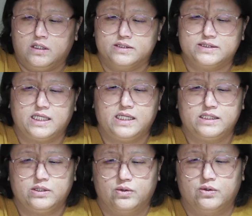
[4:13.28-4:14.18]
stay
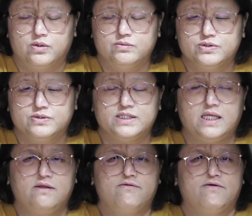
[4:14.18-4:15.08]
at home to
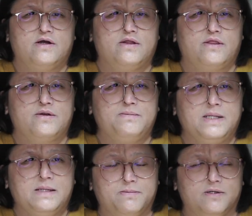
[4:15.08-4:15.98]
save other
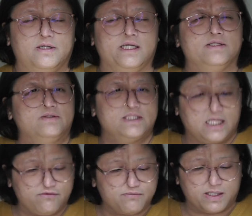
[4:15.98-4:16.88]
people and to
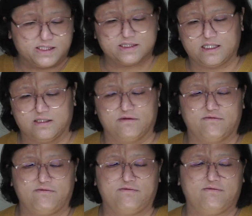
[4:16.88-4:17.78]
save
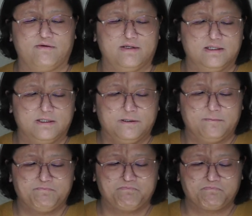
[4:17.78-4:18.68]
myself
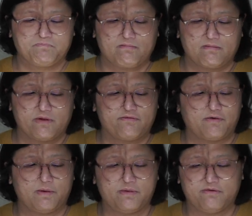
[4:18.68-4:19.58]

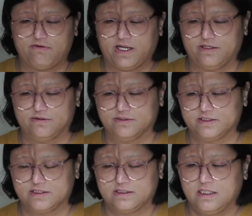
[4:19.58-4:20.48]
from the
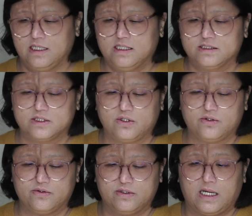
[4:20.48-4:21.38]
virus.
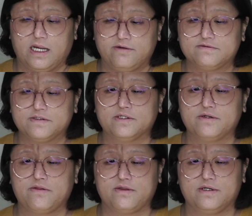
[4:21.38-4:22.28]
So
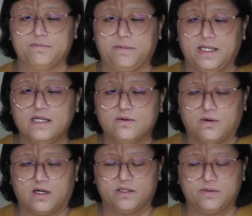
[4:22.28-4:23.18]
after the pink
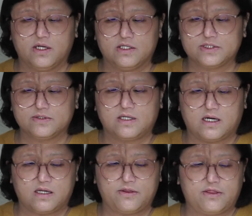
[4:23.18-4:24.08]
one, we also
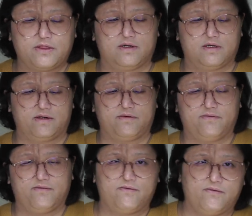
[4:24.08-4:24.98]
got the
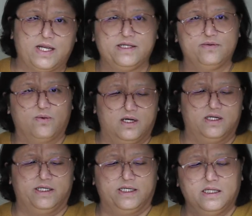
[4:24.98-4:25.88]
red one.